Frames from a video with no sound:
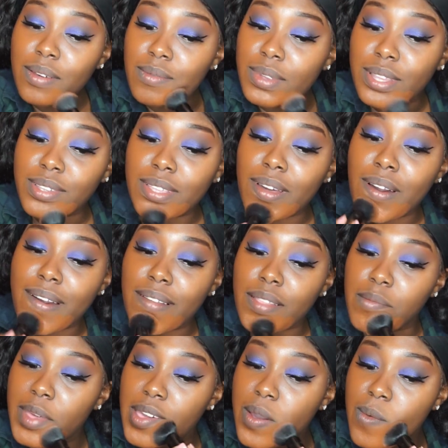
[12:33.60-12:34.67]
we just gonna have to
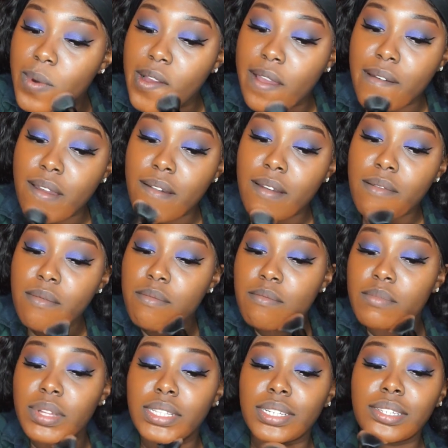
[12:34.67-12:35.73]
make it work.
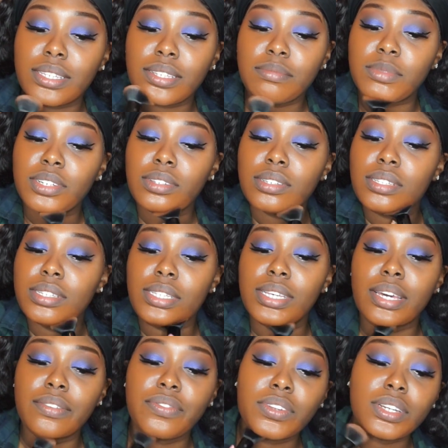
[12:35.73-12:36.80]
But this is most
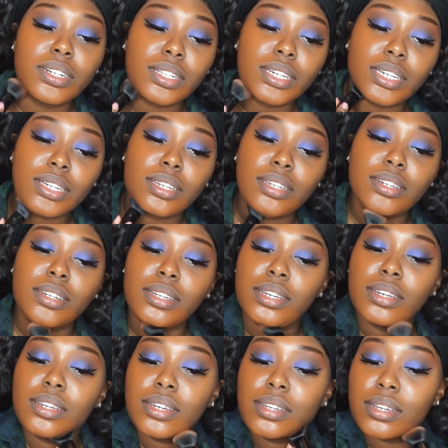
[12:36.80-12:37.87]
definitely
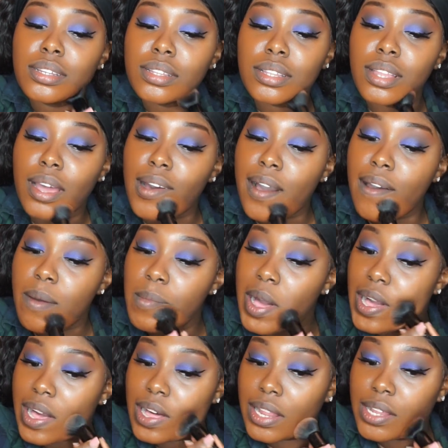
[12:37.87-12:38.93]
not my
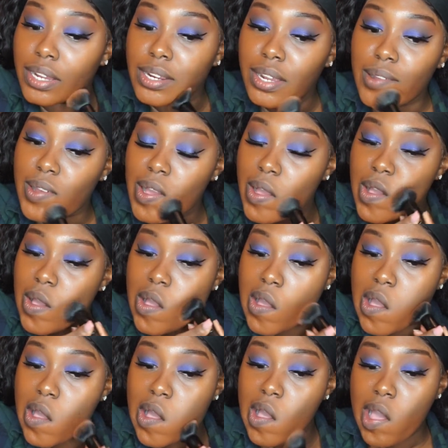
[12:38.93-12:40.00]
color.
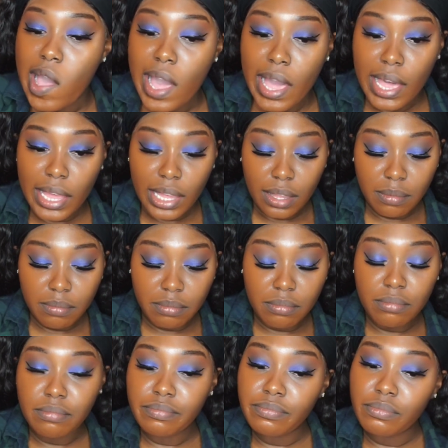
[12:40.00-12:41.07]
And
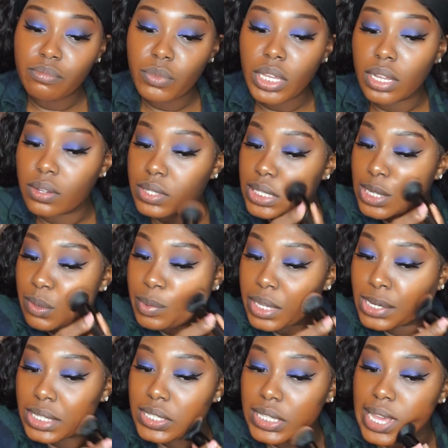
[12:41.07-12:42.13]
we're gonna see. We're
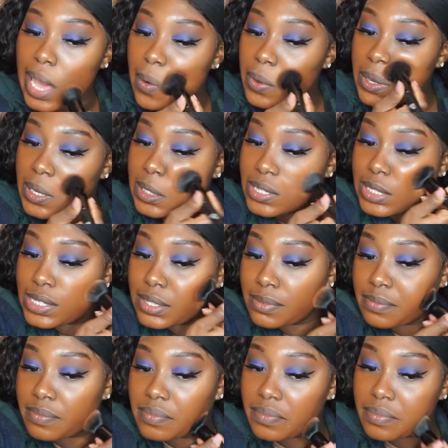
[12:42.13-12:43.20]
gonna see how it looks.
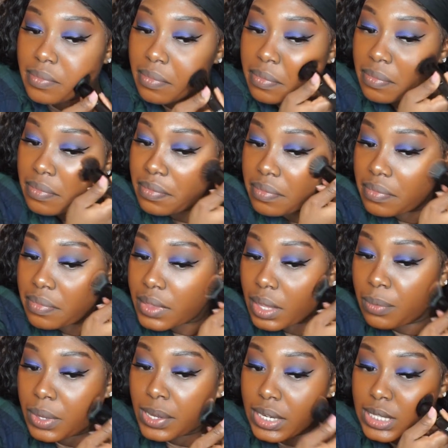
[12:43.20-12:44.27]

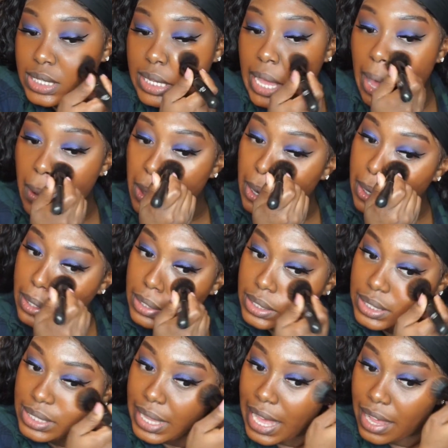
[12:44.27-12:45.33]
We're gonna see how it
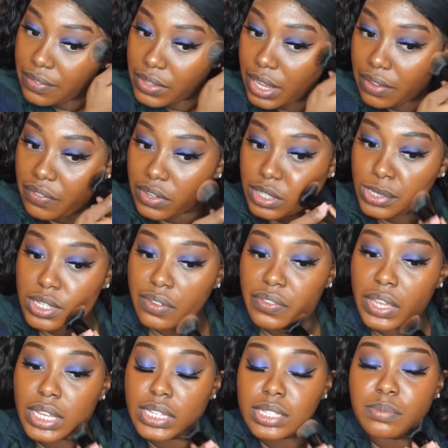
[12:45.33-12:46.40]
looks after I finish the
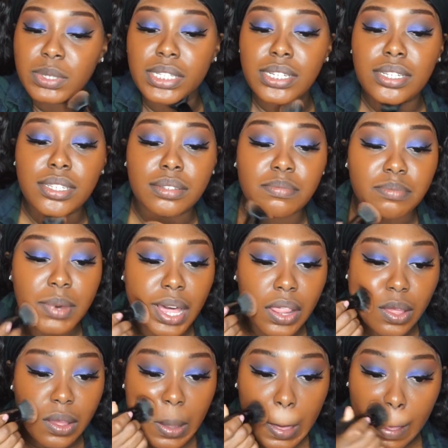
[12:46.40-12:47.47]
face. But this, by
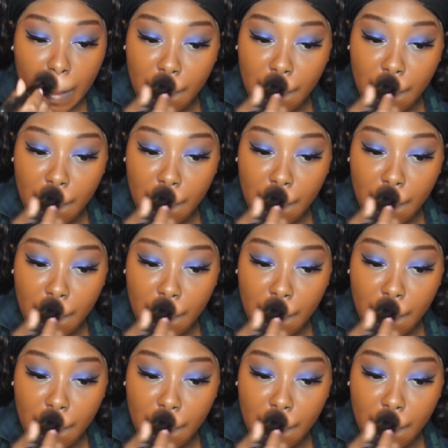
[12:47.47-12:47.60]
the